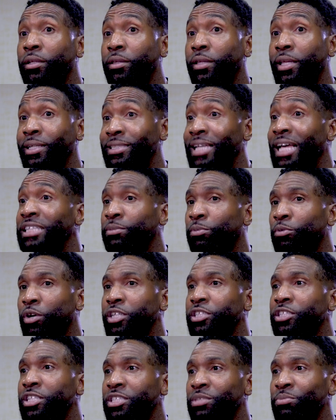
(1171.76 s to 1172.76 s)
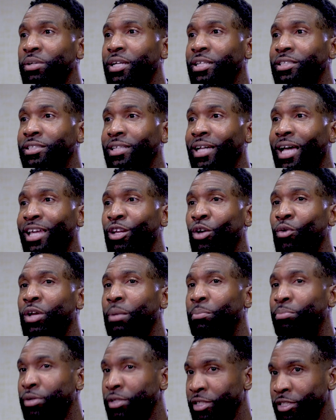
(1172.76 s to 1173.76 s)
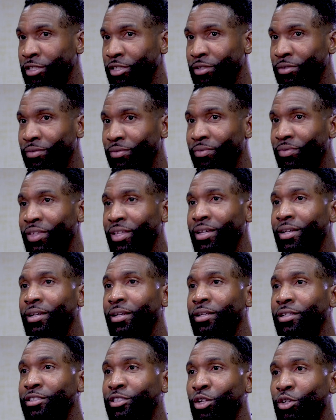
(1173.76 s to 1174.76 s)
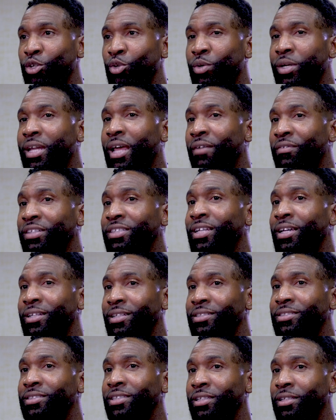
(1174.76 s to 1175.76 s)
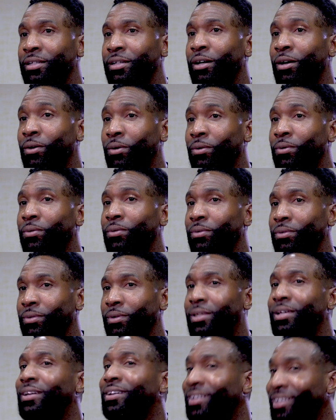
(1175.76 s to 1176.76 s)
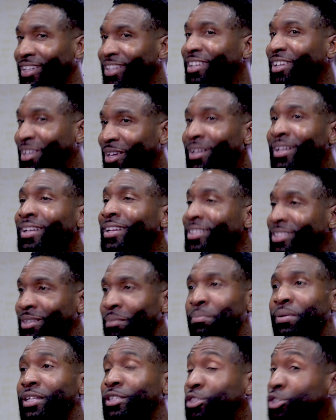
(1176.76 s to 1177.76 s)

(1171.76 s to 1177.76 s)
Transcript: The exasperation is because he's like, I know what I put in you. So you can have a tendency to go, to be